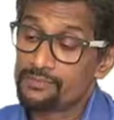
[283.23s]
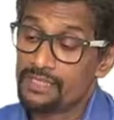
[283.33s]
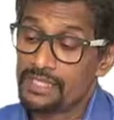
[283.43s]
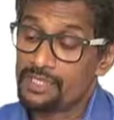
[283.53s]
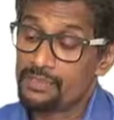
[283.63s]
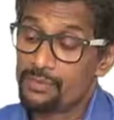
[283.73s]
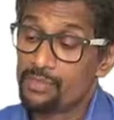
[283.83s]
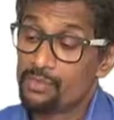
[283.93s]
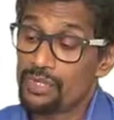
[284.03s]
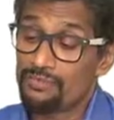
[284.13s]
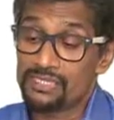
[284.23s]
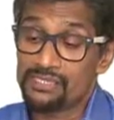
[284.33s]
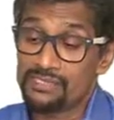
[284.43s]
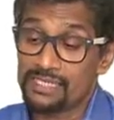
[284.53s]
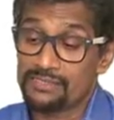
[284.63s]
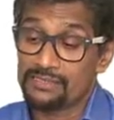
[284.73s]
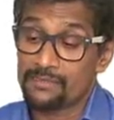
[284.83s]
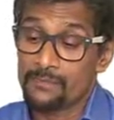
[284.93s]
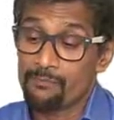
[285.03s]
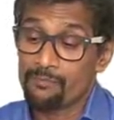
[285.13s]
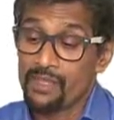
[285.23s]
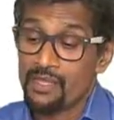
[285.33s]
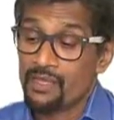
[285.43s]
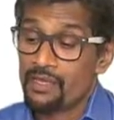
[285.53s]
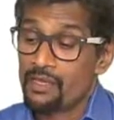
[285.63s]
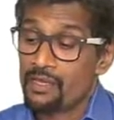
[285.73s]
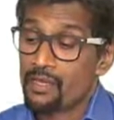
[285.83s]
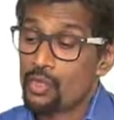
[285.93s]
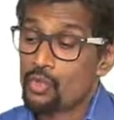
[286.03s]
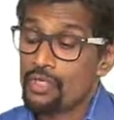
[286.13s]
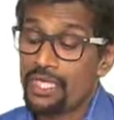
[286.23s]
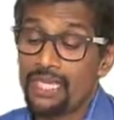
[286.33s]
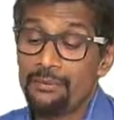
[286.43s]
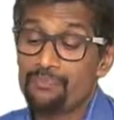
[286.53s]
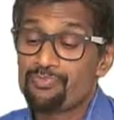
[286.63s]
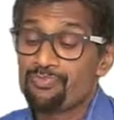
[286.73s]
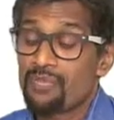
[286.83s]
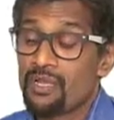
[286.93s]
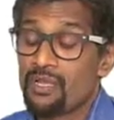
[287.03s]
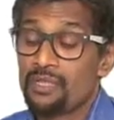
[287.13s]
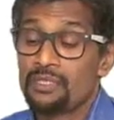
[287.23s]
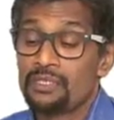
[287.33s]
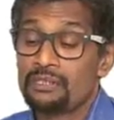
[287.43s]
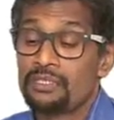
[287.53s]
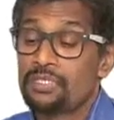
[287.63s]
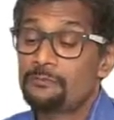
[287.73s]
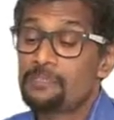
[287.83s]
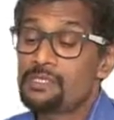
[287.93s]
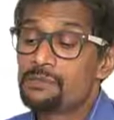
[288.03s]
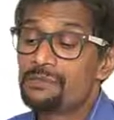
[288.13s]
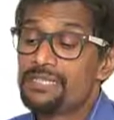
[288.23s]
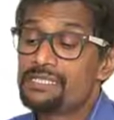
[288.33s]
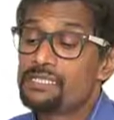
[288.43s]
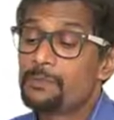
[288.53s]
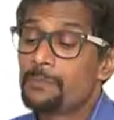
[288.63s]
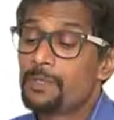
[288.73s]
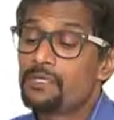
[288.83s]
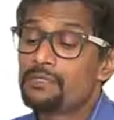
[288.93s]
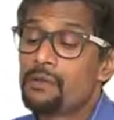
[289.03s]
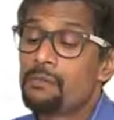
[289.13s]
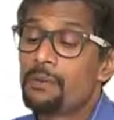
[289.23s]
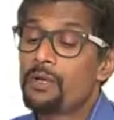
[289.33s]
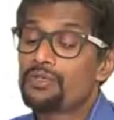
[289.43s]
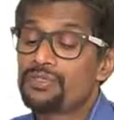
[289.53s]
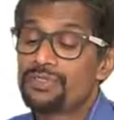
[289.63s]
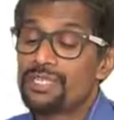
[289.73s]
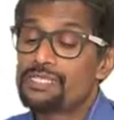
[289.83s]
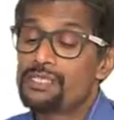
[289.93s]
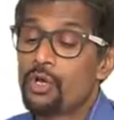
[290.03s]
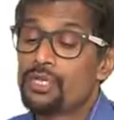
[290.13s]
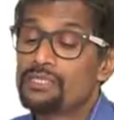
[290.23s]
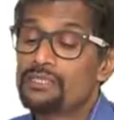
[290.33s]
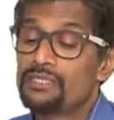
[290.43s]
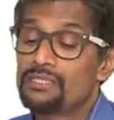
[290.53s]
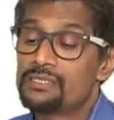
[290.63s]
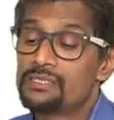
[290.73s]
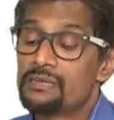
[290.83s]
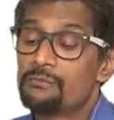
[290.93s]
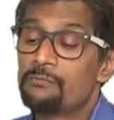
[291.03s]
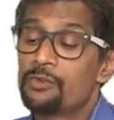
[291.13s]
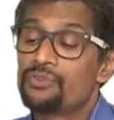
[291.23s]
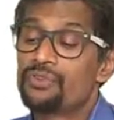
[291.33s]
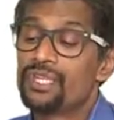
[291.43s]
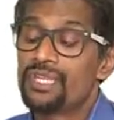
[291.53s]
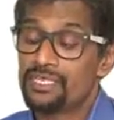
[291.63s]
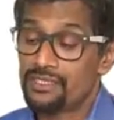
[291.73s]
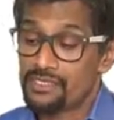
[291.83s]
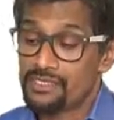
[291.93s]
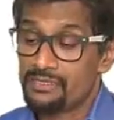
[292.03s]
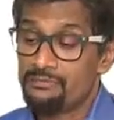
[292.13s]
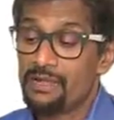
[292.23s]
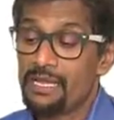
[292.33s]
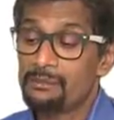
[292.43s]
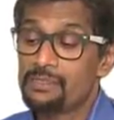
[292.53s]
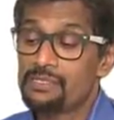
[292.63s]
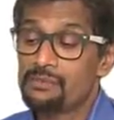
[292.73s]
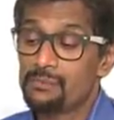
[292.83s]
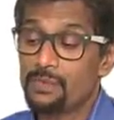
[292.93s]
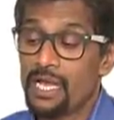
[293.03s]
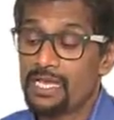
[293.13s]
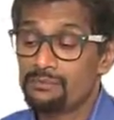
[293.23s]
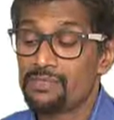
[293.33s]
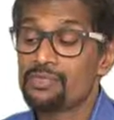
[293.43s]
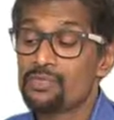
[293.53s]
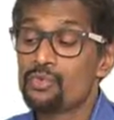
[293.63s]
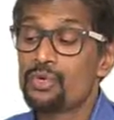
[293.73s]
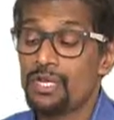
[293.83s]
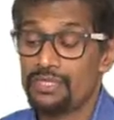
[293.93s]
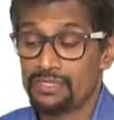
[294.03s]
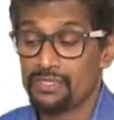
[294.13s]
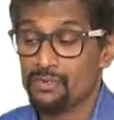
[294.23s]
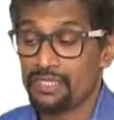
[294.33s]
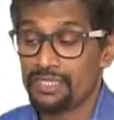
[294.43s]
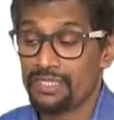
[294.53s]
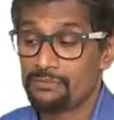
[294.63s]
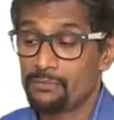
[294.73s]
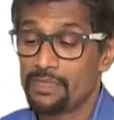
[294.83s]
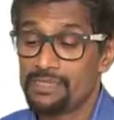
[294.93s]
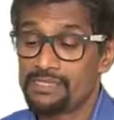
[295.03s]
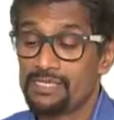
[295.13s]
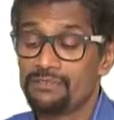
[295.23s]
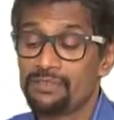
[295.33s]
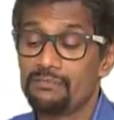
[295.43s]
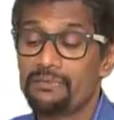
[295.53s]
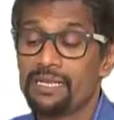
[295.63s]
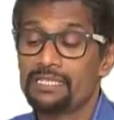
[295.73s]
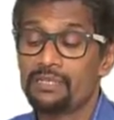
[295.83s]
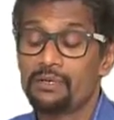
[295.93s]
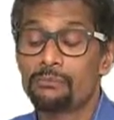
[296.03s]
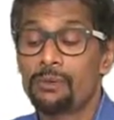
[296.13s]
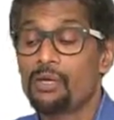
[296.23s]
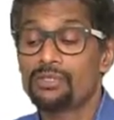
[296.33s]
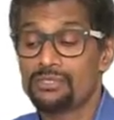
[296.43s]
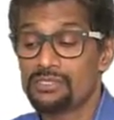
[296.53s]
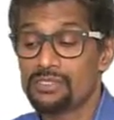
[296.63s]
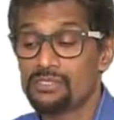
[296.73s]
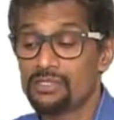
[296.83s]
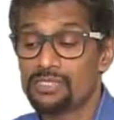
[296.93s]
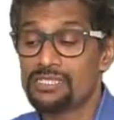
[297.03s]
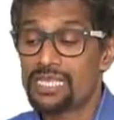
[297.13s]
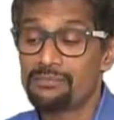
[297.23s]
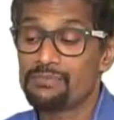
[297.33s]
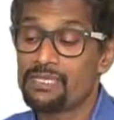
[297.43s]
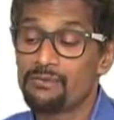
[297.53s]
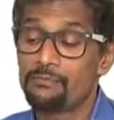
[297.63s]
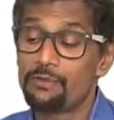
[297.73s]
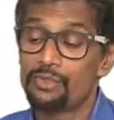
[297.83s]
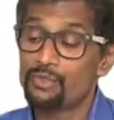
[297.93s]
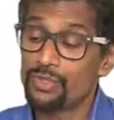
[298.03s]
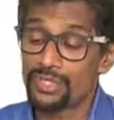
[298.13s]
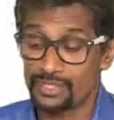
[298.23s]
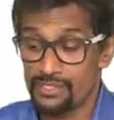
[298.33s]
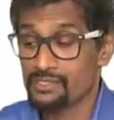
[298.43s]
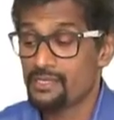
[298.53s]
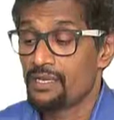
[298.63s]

Yes, we do have it as six. Okay. The difference between simple and compound interest on a certain sum for three years at five percent per annum is two hundred twenty-eight point seven five. The compound interest on the same sum for two years